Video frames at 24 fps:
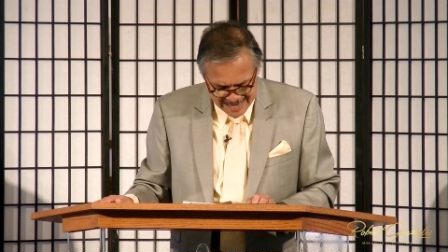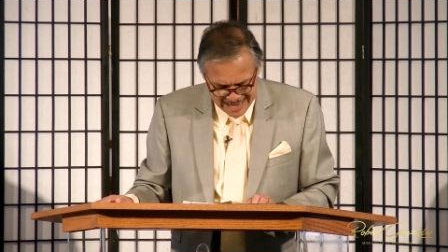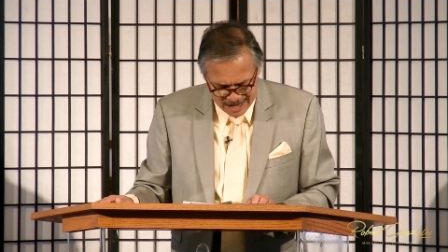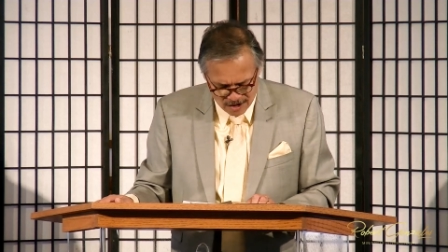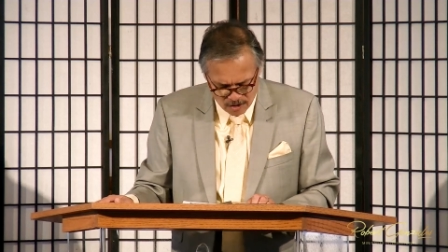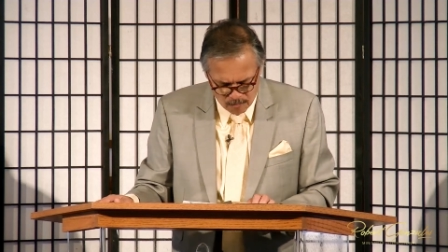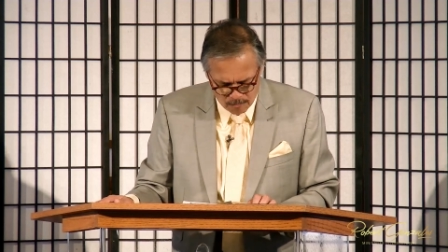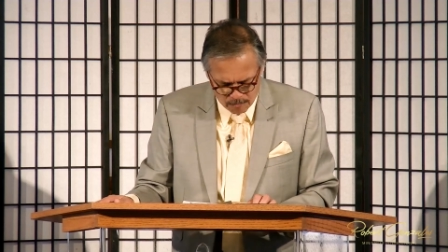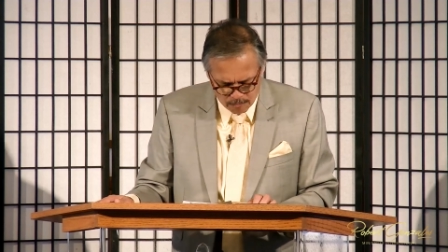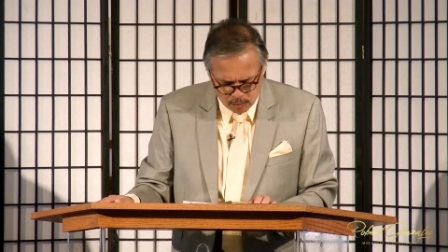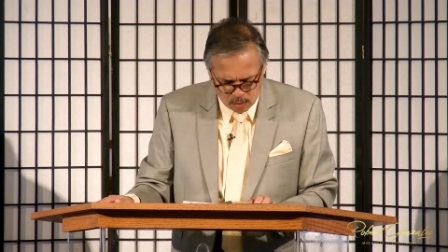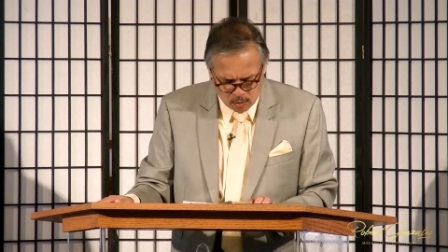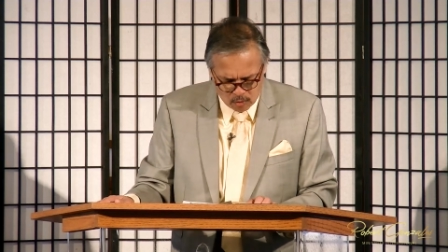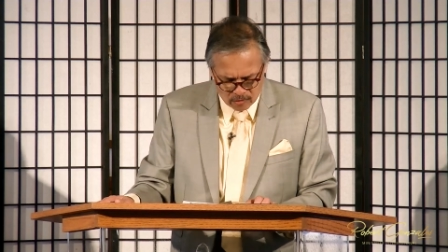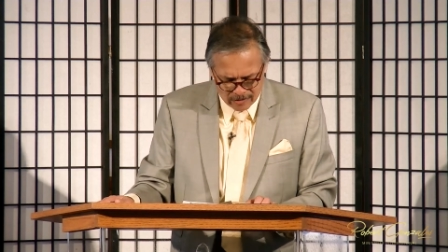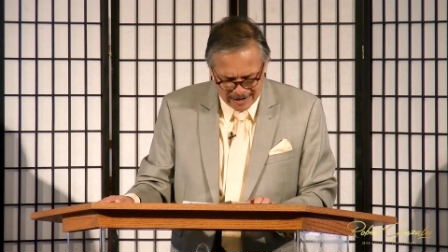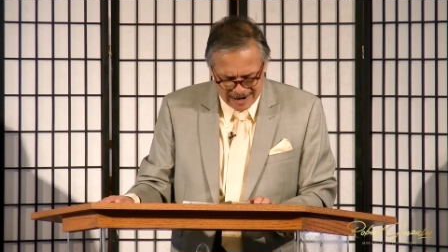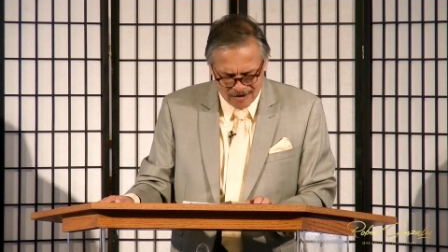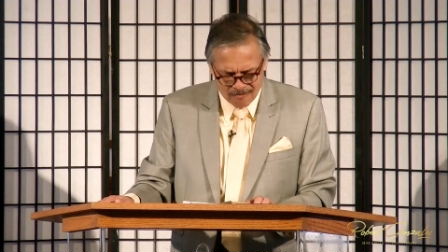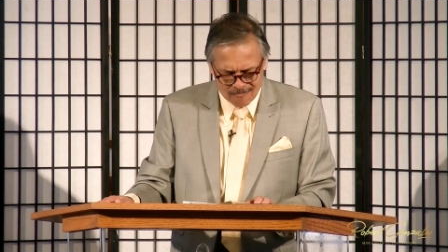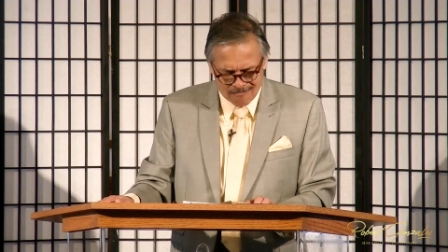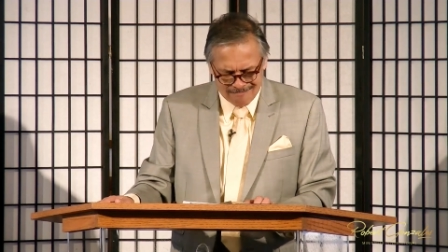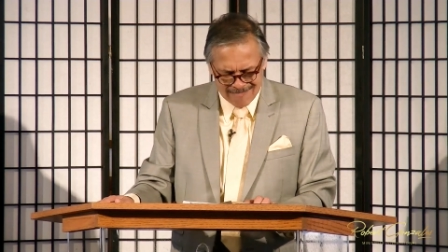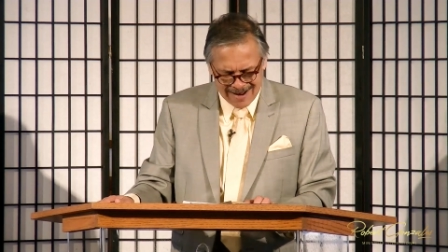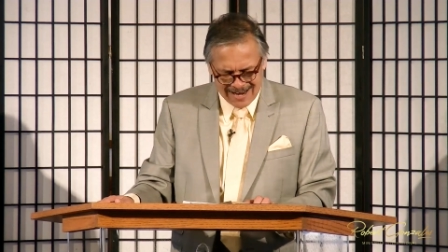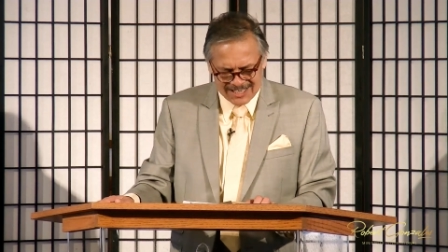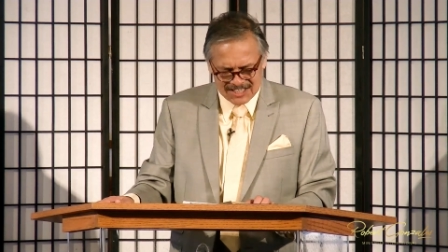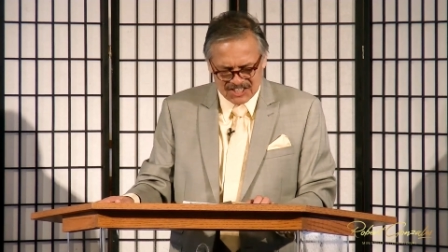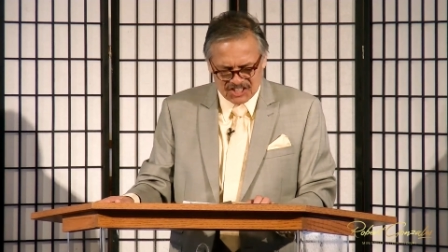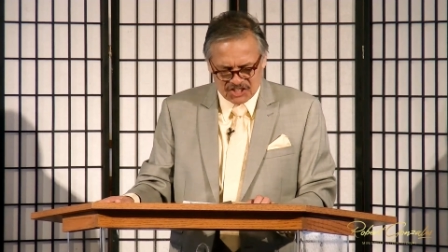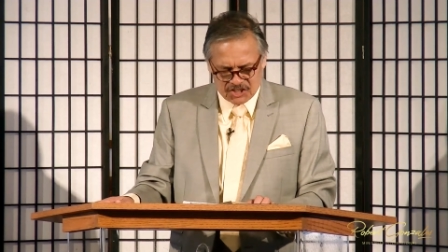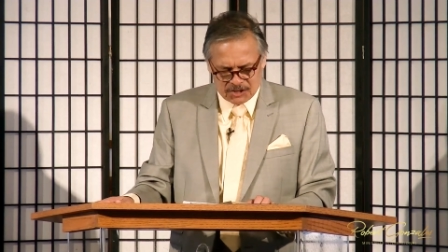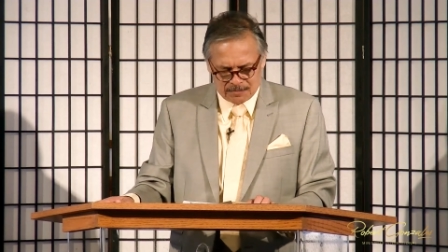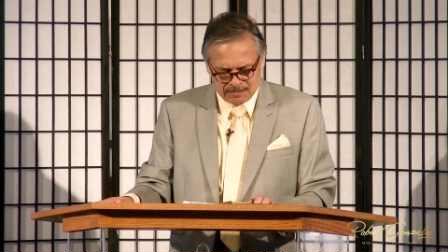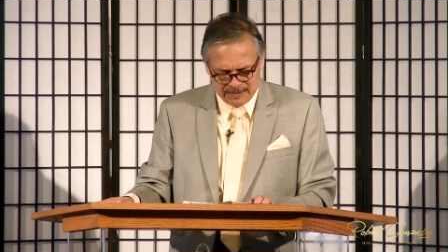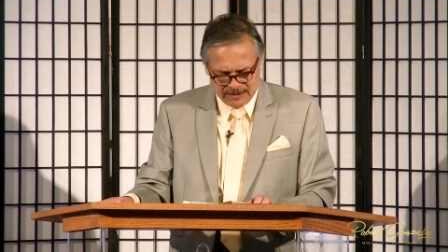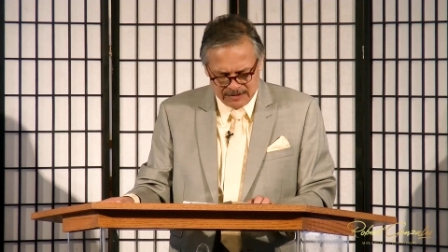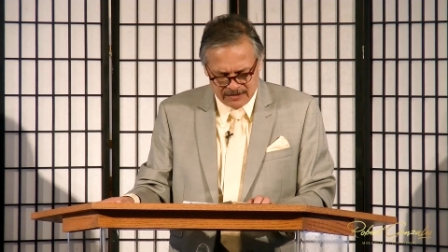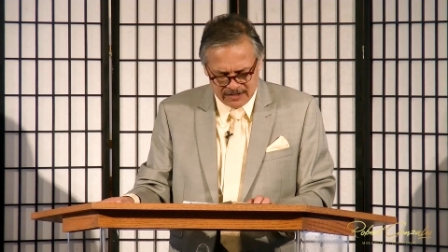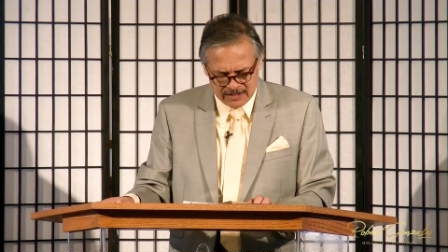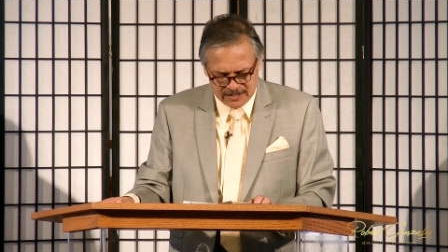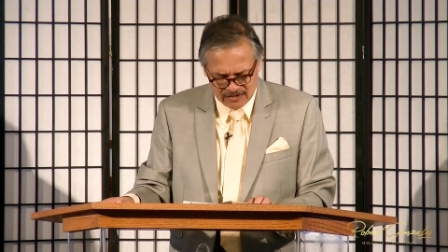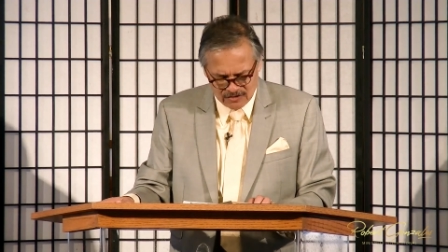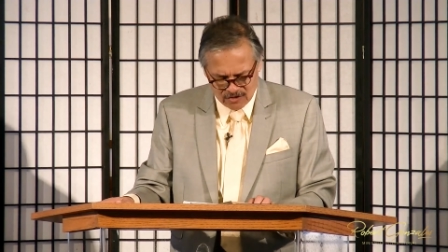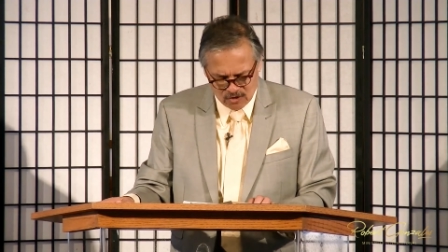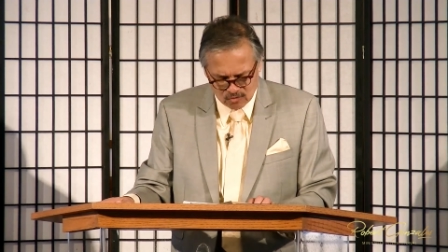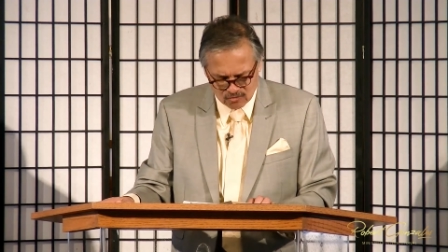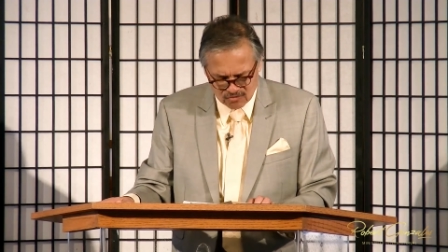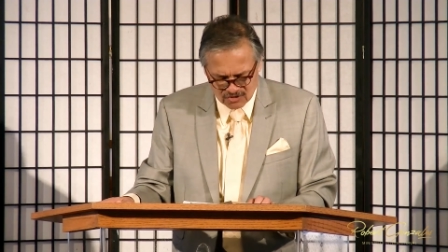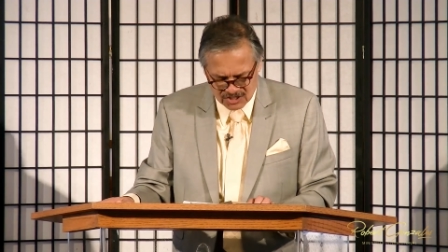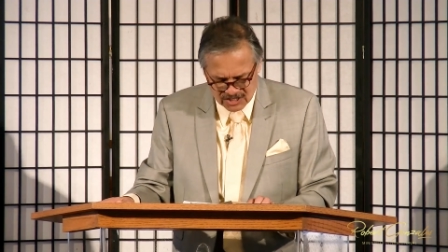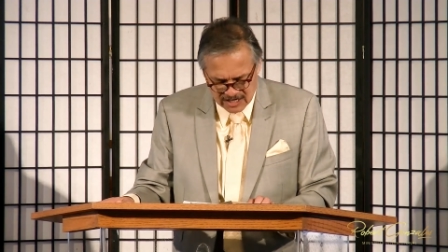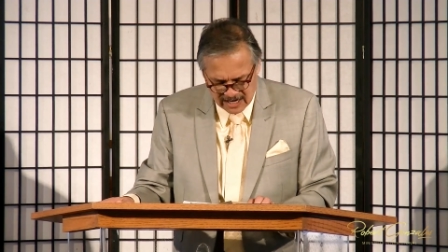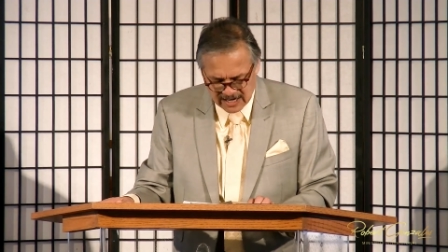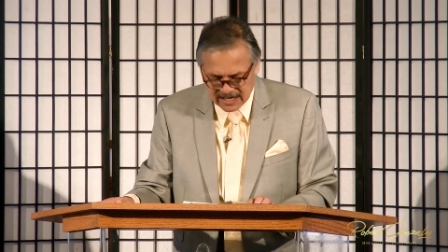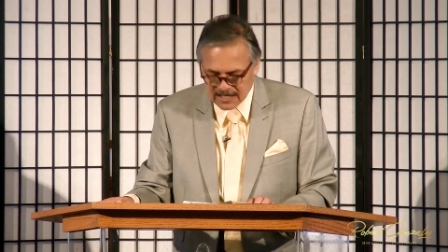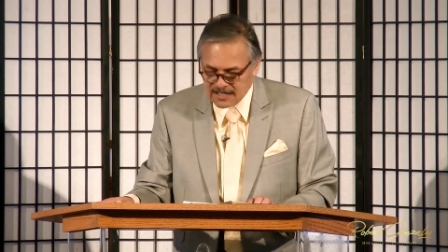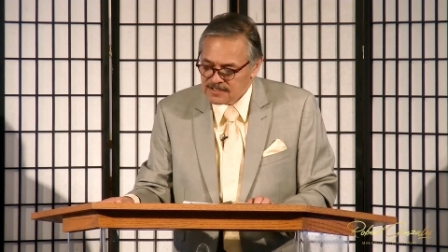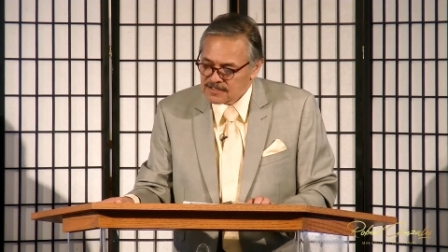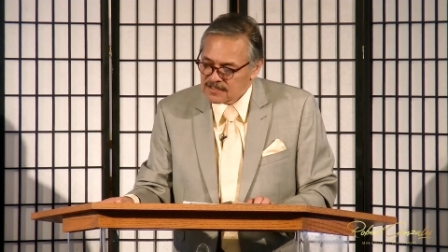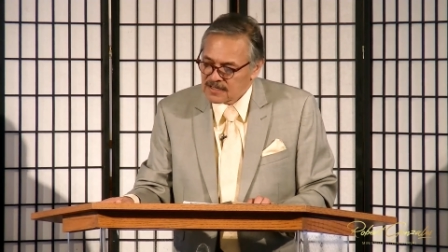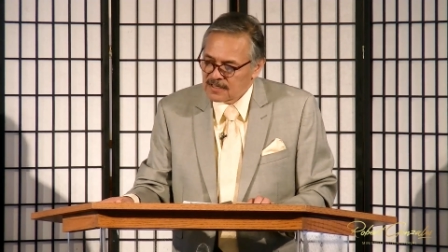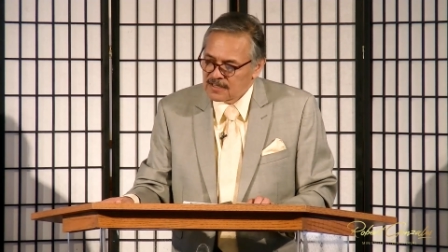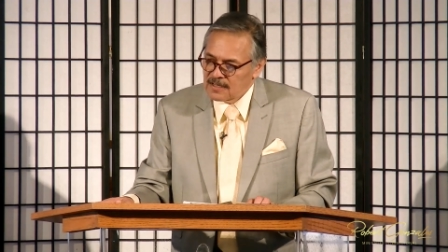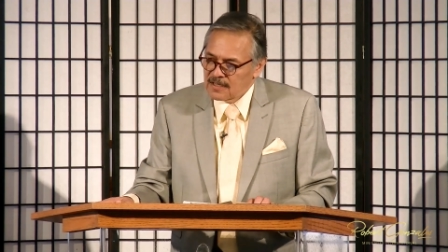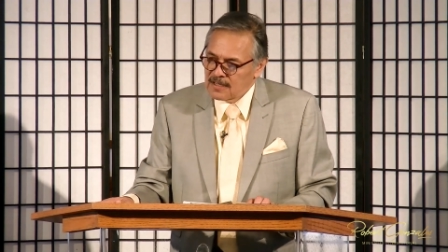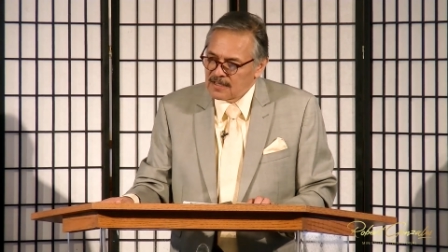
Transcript: I'll pour out my spirit in those days,